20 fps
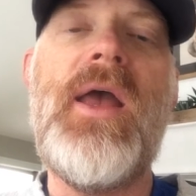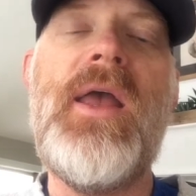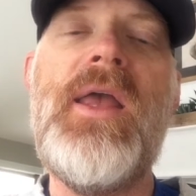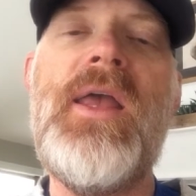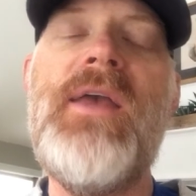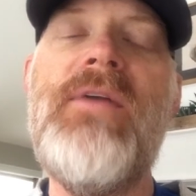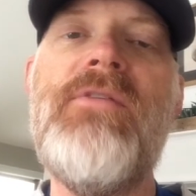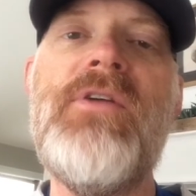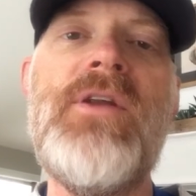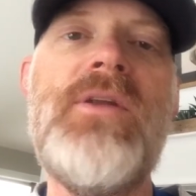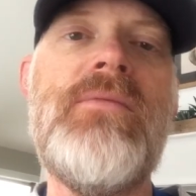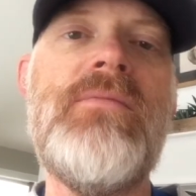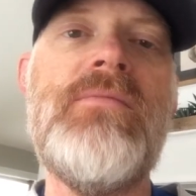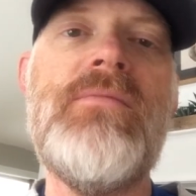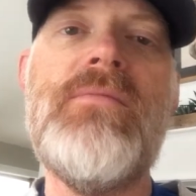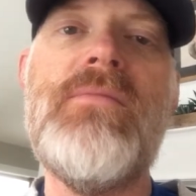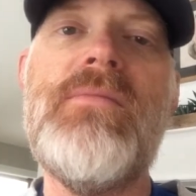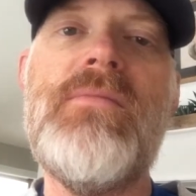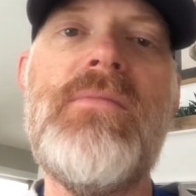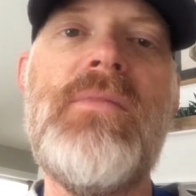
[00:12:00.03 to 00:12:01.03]
Even
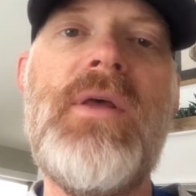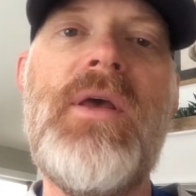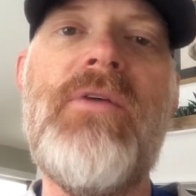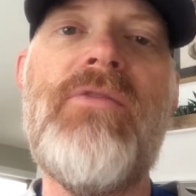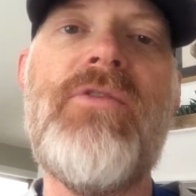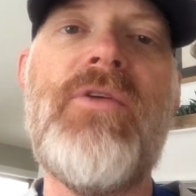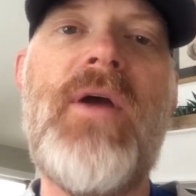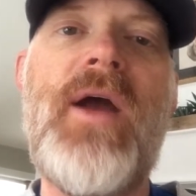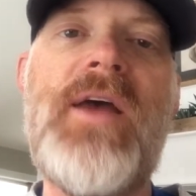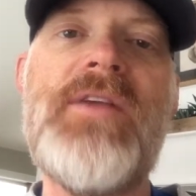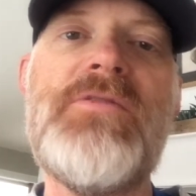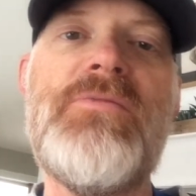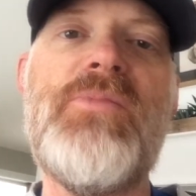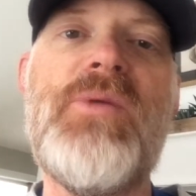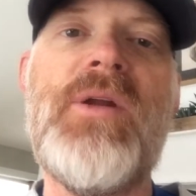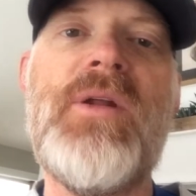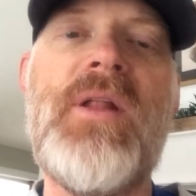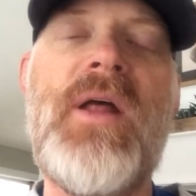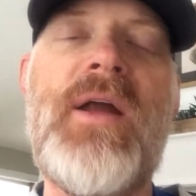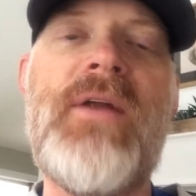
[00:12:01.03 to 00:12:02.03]
if there hasn't
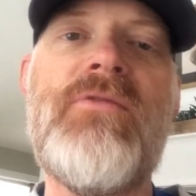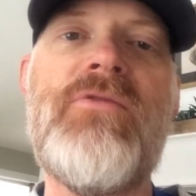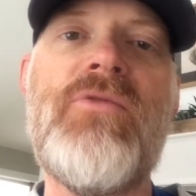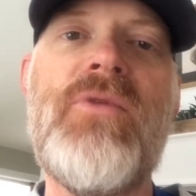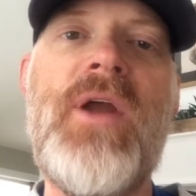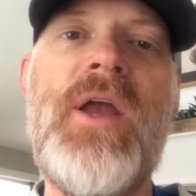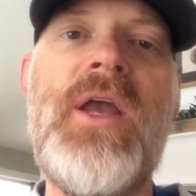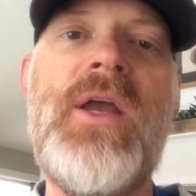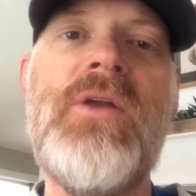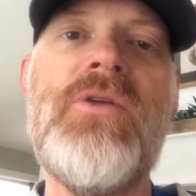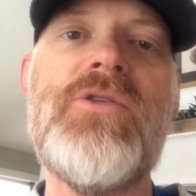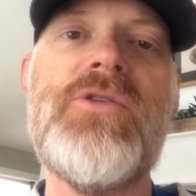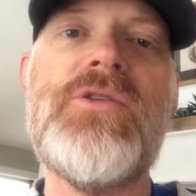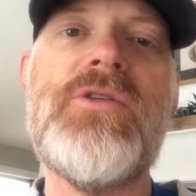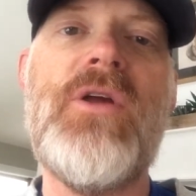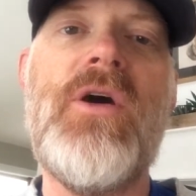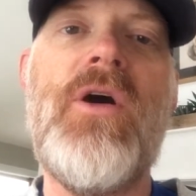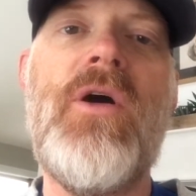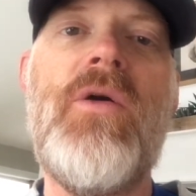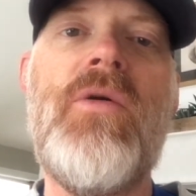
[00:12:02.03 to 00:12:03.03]
been a lot of rain or
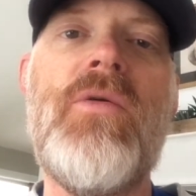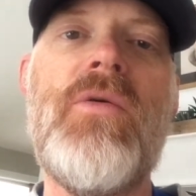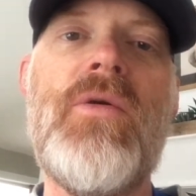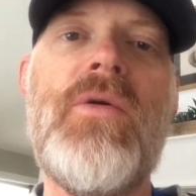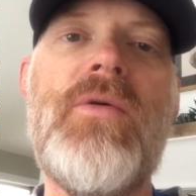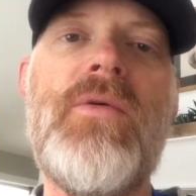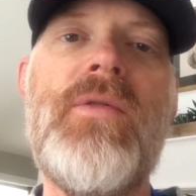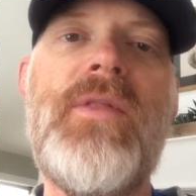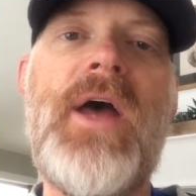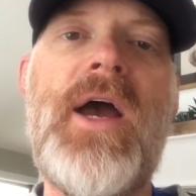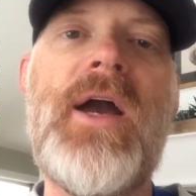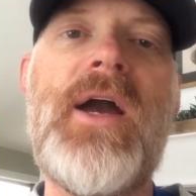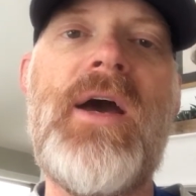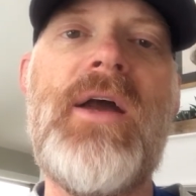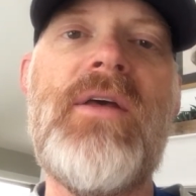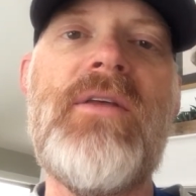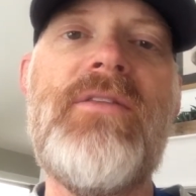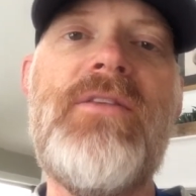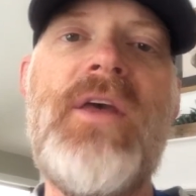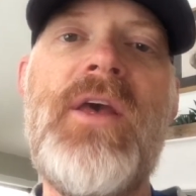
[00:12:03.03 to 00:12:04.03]
snow or that
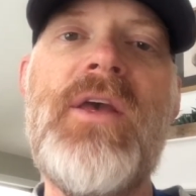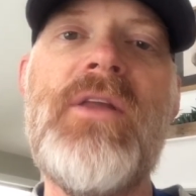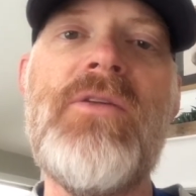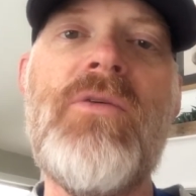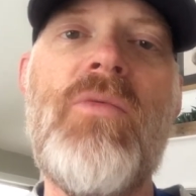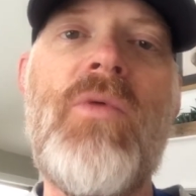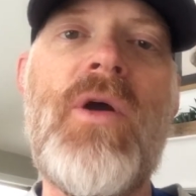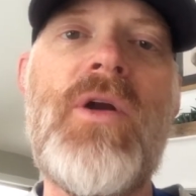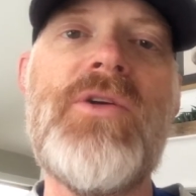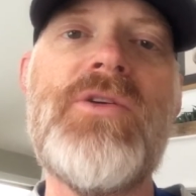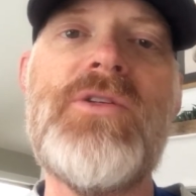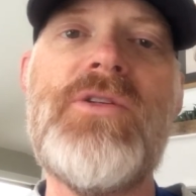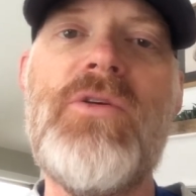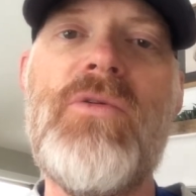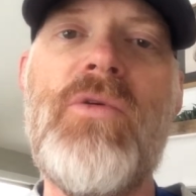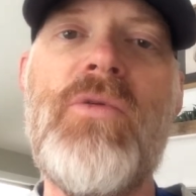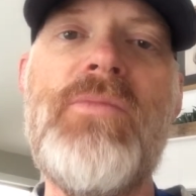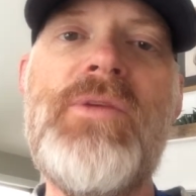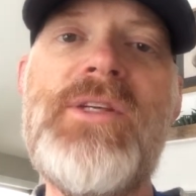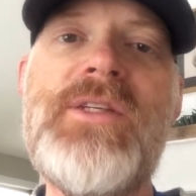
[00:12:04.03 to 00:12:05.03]
kind of thing, the water still
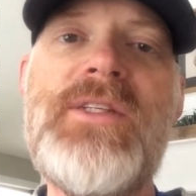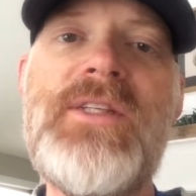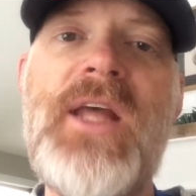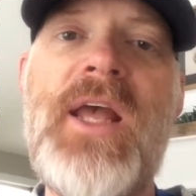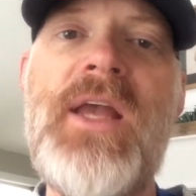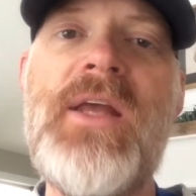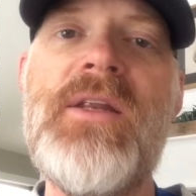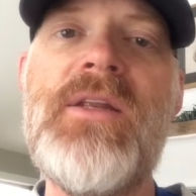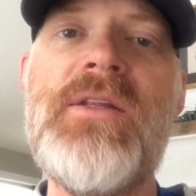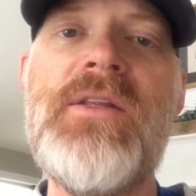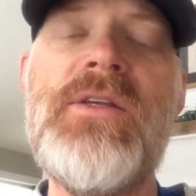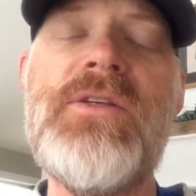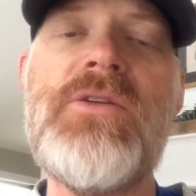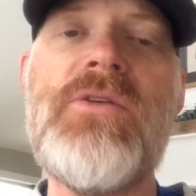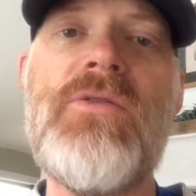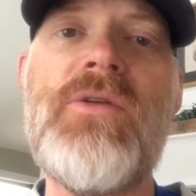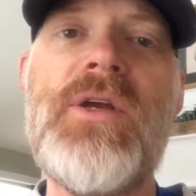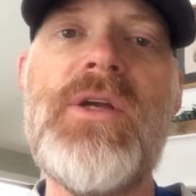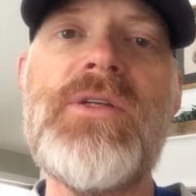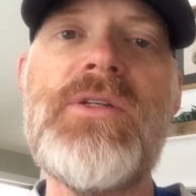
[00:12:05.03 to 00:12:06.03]
will be stained in these
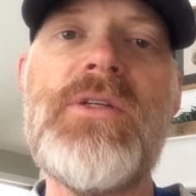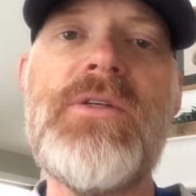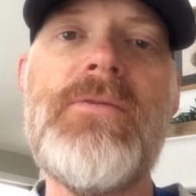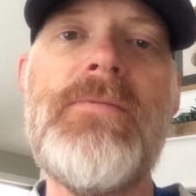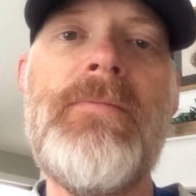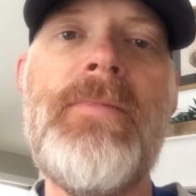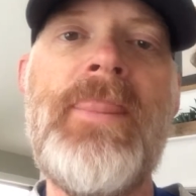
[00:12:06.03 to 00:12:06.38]
creeks.